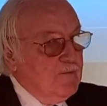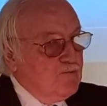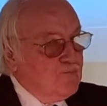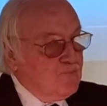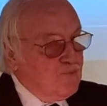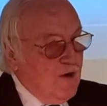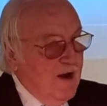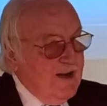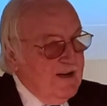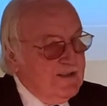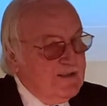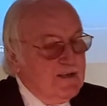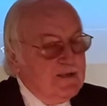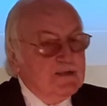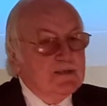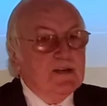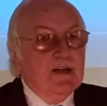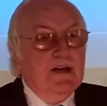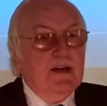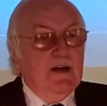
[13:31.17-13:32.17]

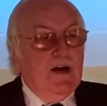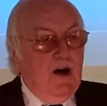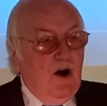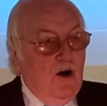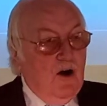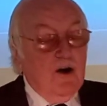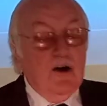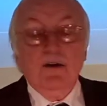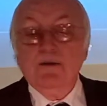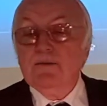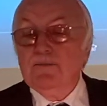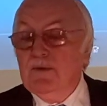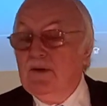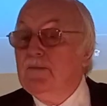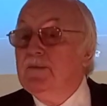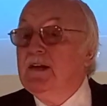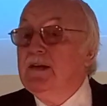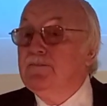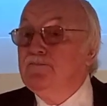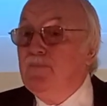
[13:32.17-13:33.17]
praises our,
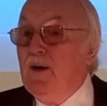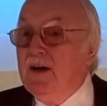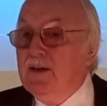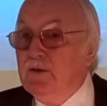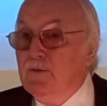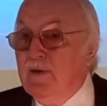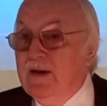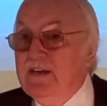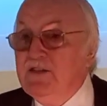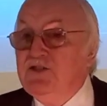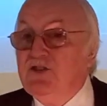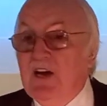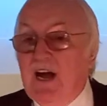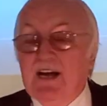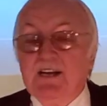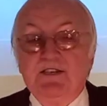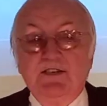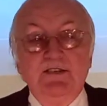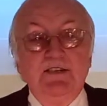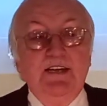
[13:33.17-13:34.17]
by the way,
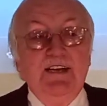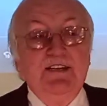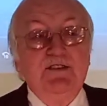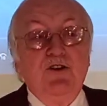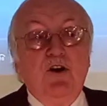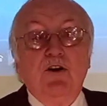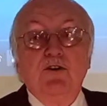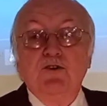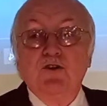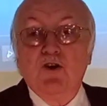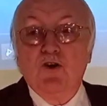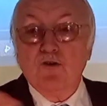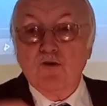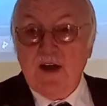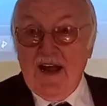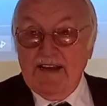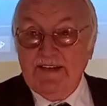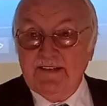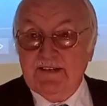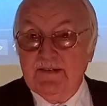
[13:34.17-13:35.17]
Jackson is our
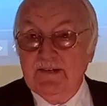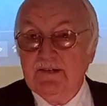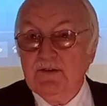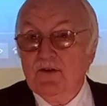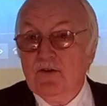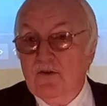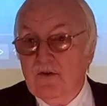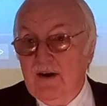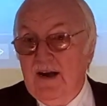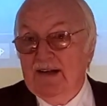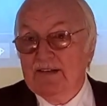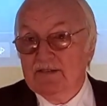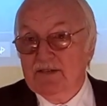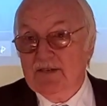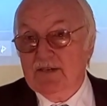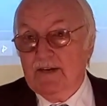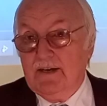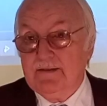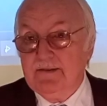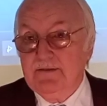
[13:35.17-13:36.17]
great
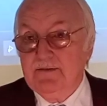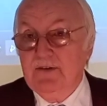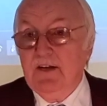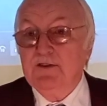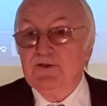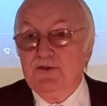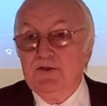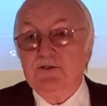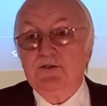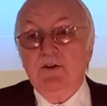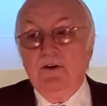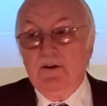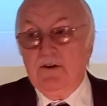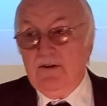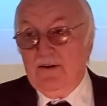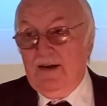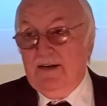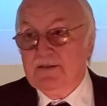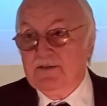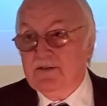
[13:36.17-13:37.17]
grandson, not just our
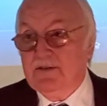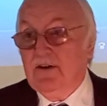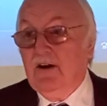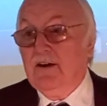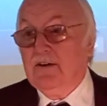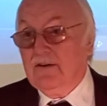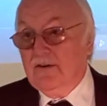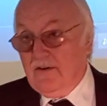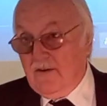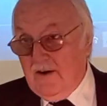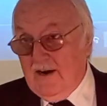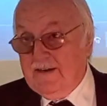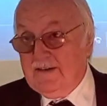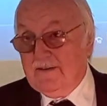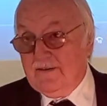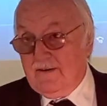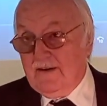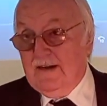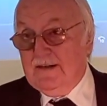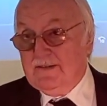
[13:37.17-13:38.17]
grandson, our great
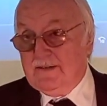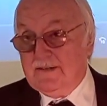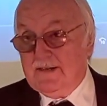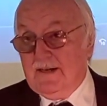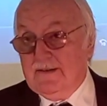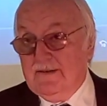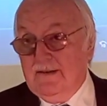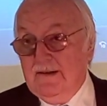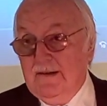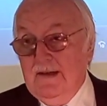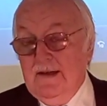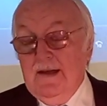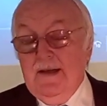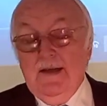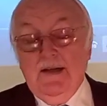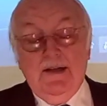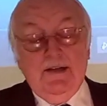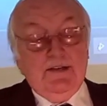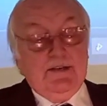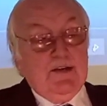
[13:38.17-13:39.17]
grandson.
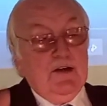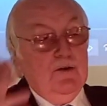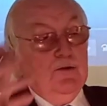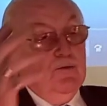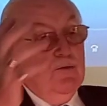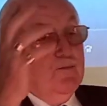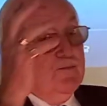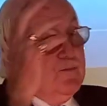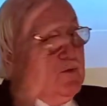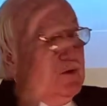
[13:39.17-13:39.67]
So